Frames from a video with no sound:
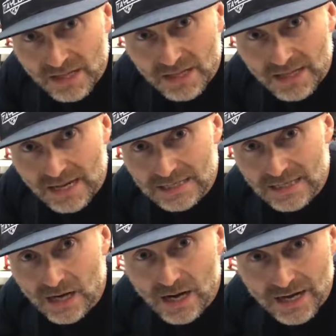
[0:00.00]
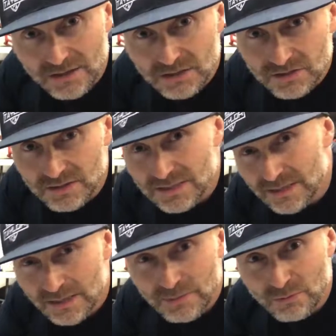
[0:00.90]
that I use because
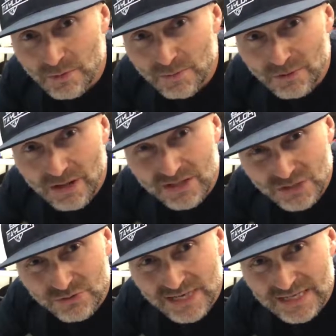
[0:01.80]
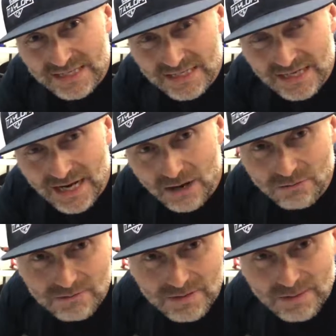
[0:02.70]
I'm going to be ripping around the streets and
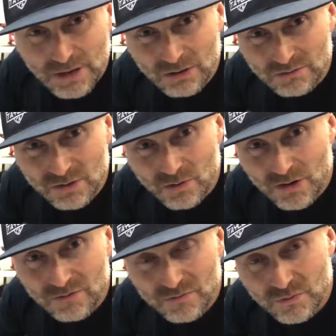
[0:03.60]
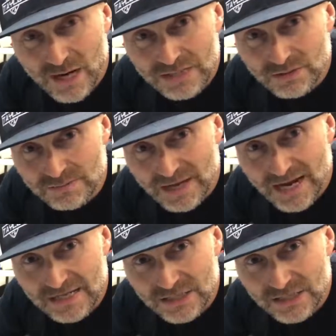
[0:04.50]
out and about and going on for rides with some guys.